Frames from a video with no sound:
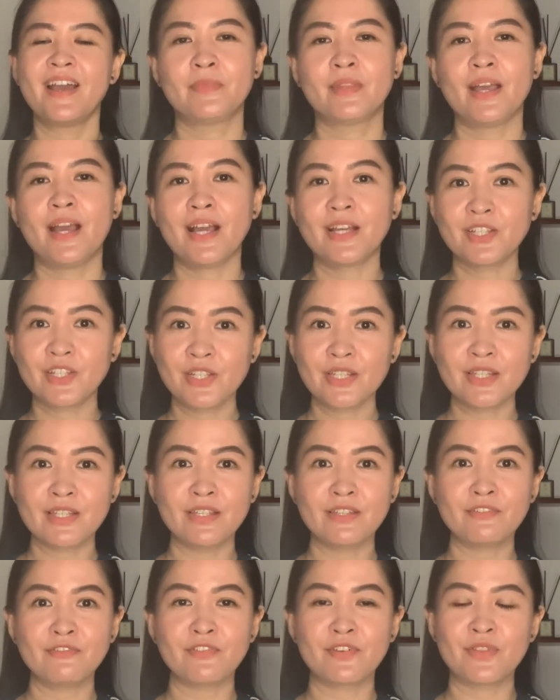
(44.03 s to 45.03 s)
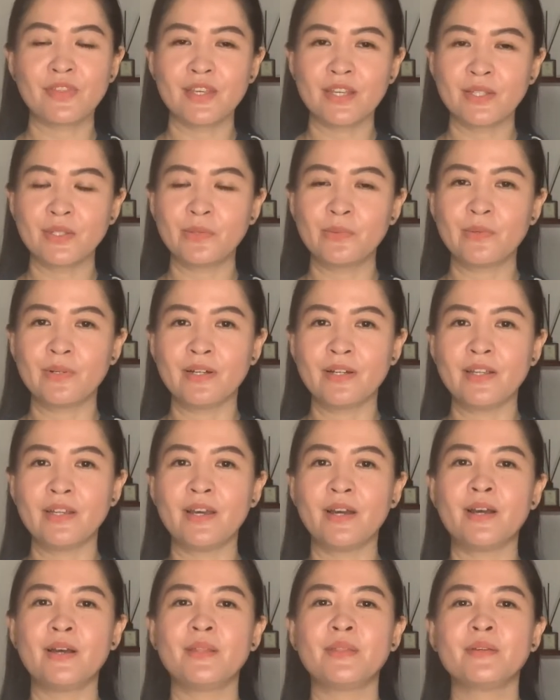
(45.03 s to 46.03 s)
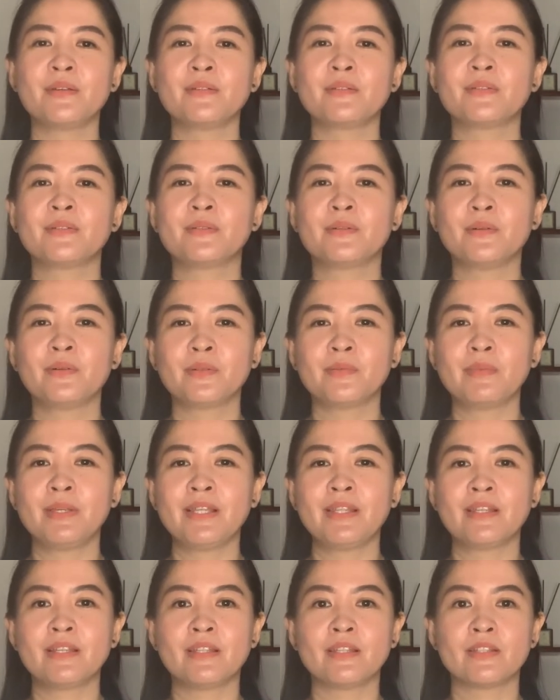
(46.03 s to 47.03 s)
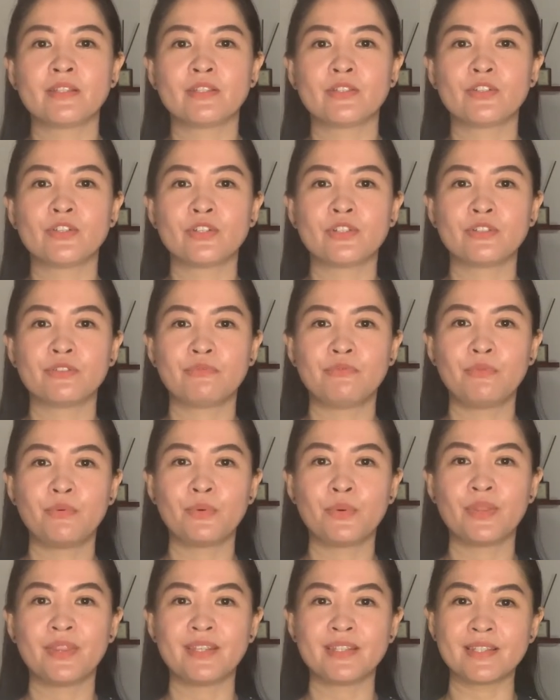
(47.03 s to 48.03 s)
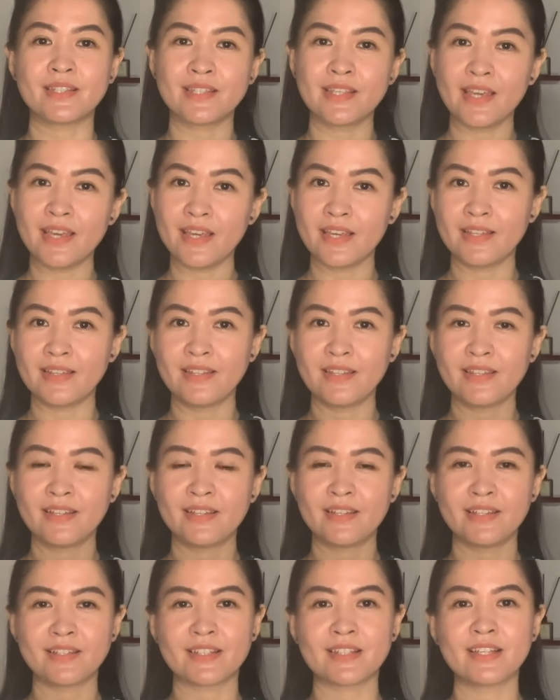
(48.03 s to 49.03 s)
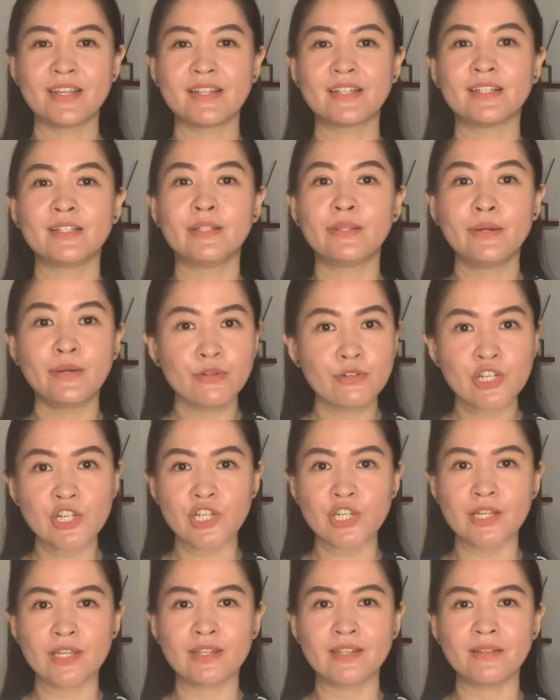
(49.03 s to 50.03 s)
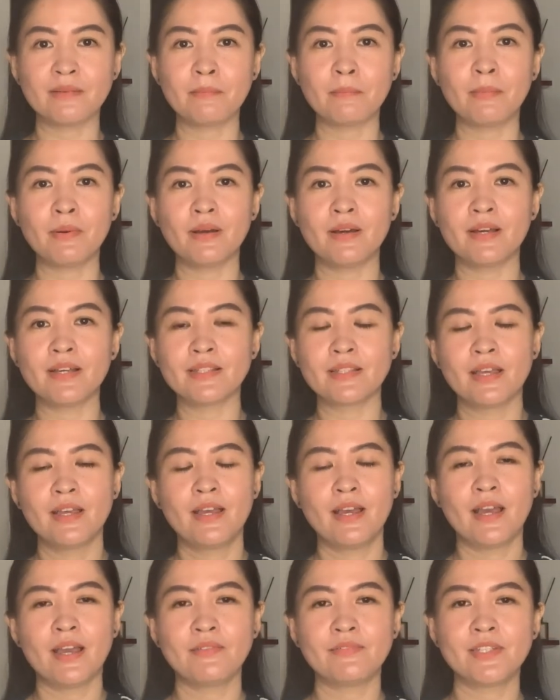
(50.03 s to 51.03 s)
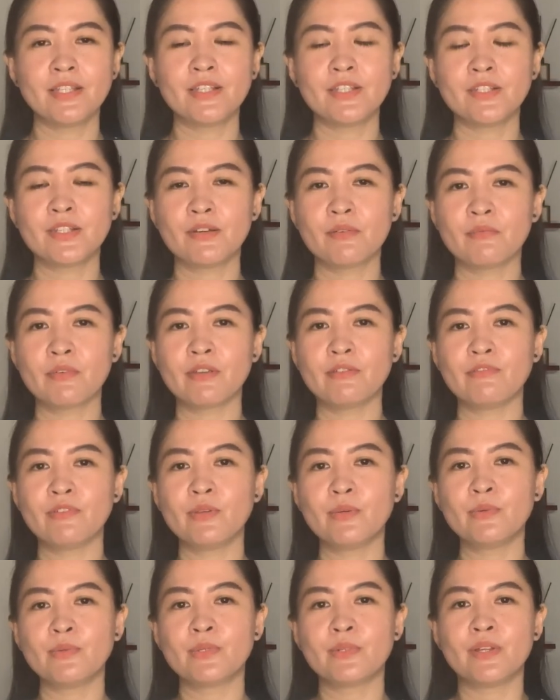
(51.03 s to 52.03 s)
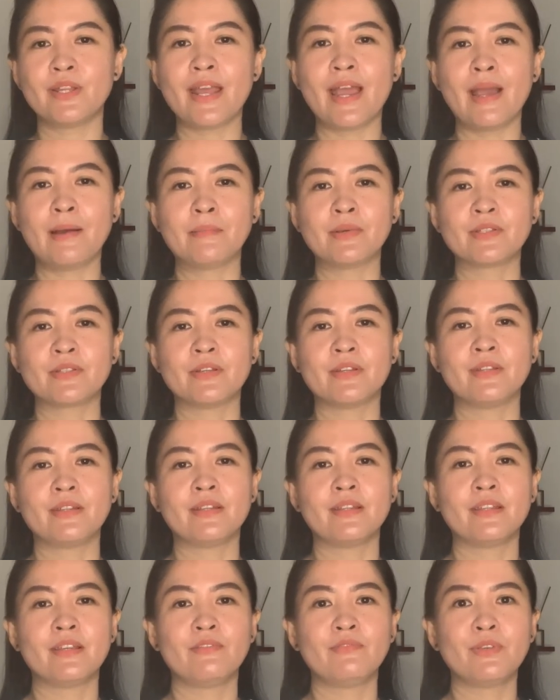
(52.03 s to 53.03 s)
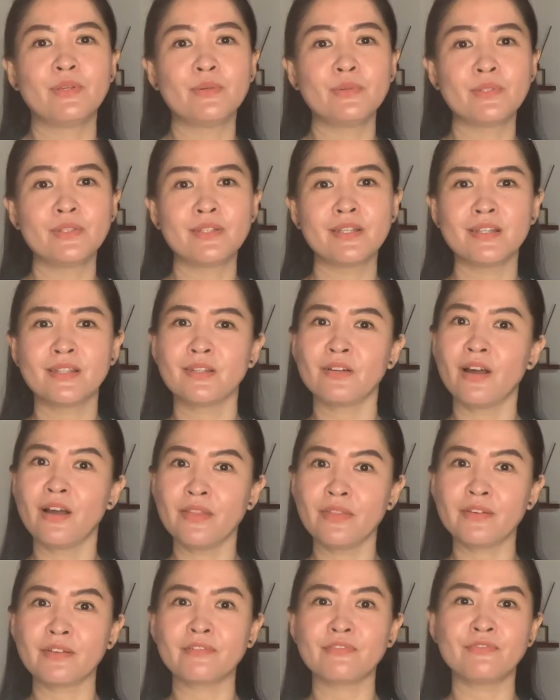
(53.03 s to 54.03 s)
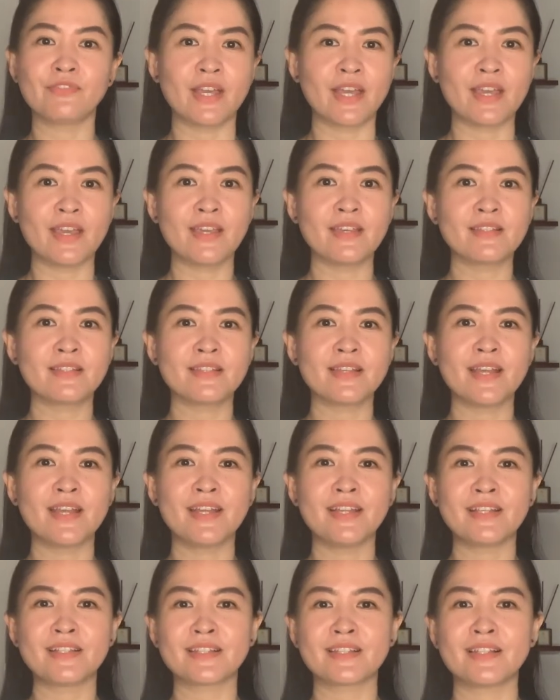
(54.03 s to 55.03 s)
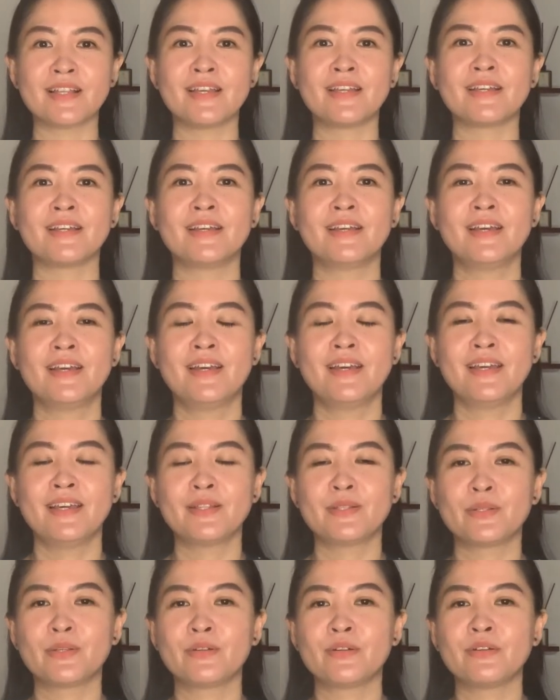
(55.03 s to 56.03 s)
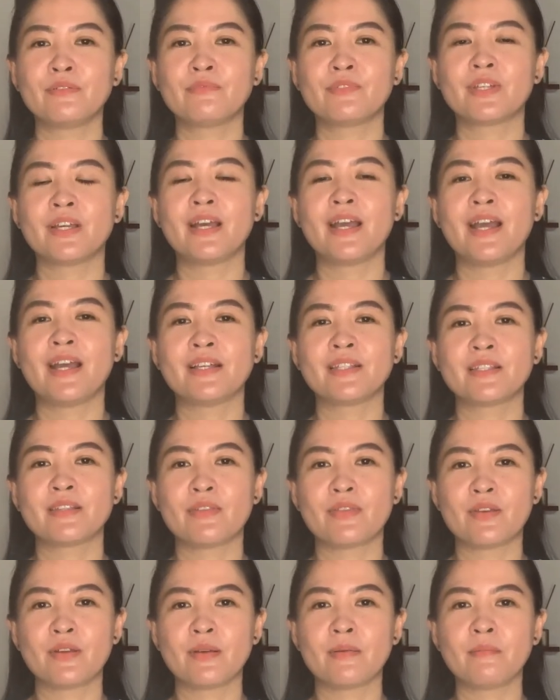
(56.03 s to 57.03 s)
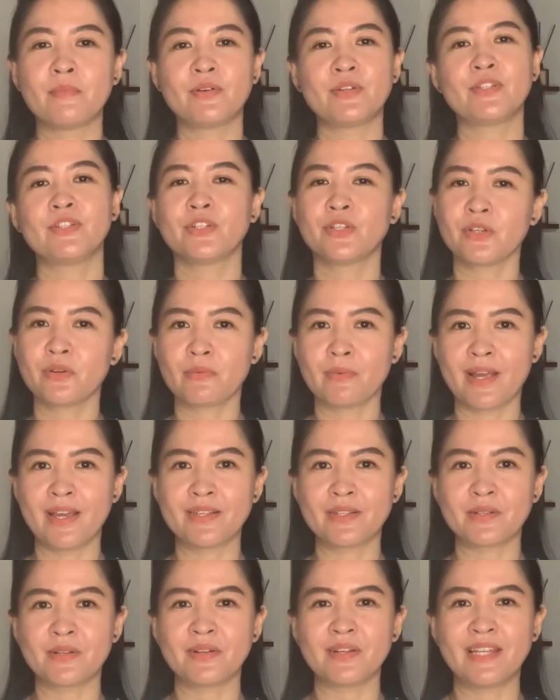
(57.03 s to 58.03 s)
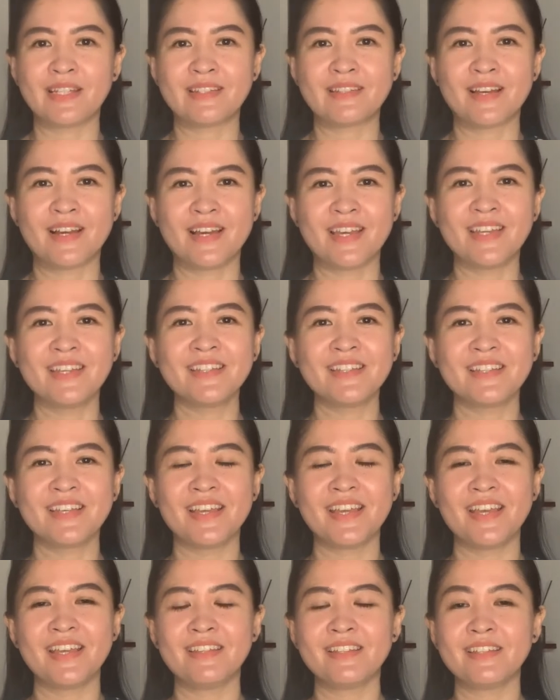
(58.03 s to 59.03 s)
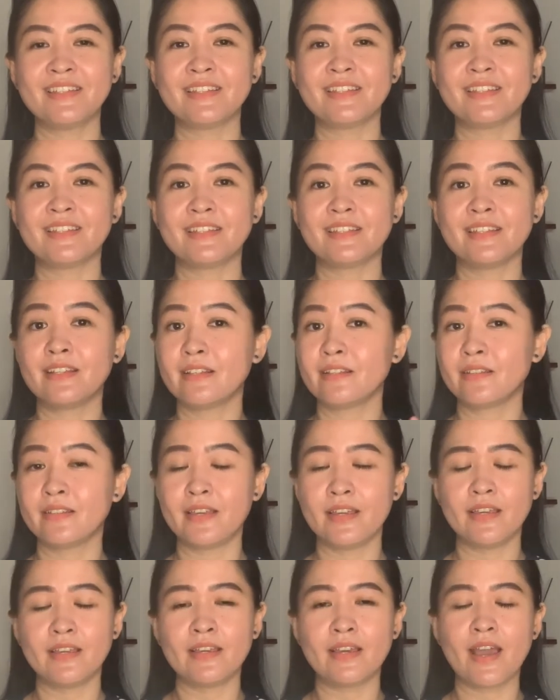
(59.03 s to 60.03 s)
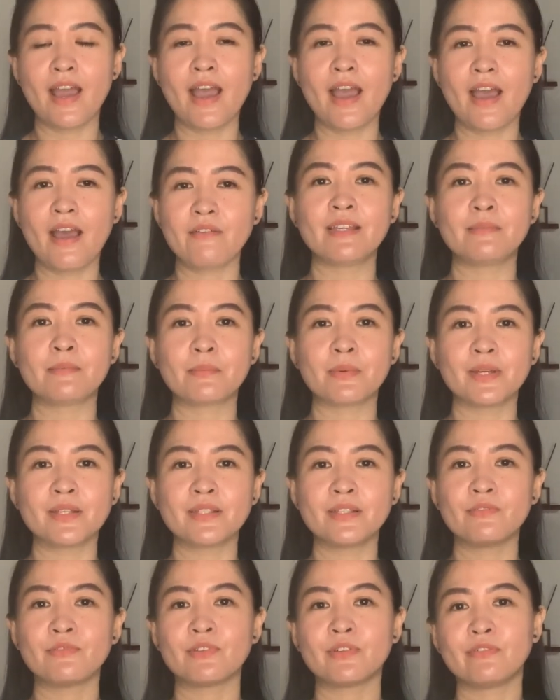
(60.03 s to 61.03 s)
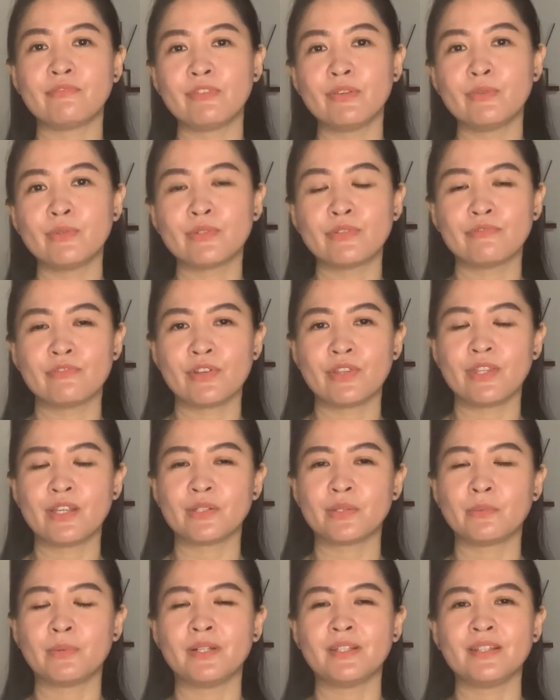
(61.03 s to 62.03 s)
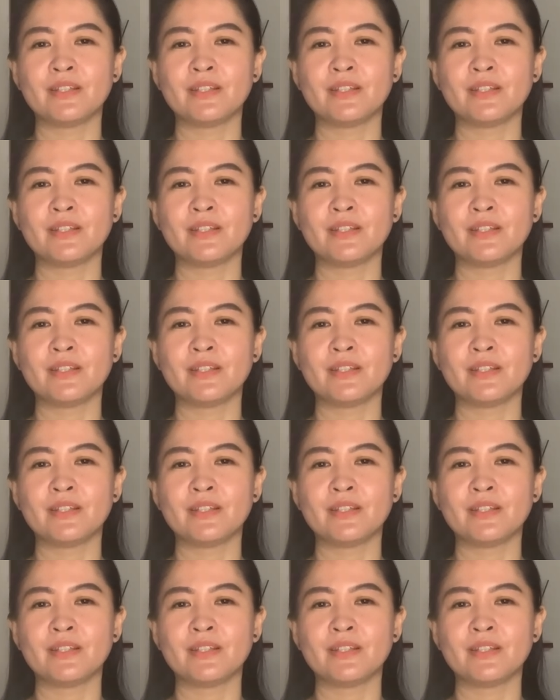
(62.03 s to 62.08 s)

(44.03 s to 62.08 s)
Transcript: Actually, for this one, others told me that it's just for the skin. It's like a lotion, but I've seen some reviews on Amazon that they've used it on their face and it's like it served as their moisturizer at night and they have impressive reviews for this one.